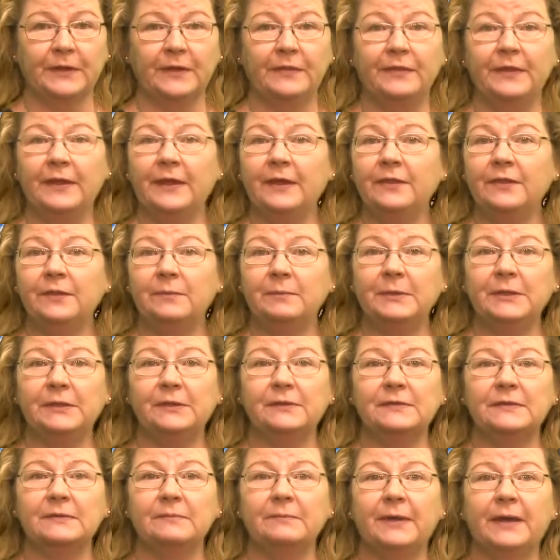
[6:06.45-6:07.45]
Then the
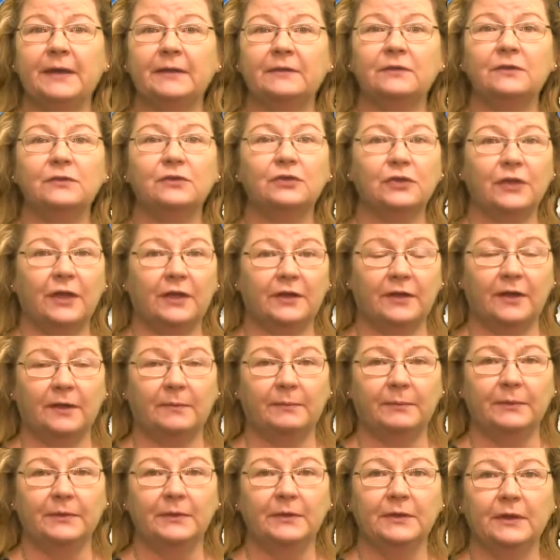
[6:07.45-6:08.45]
beetle's impact shot
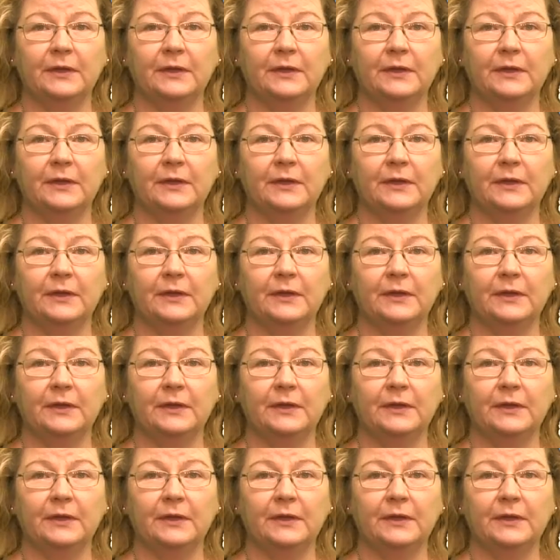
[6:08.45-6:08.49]
up.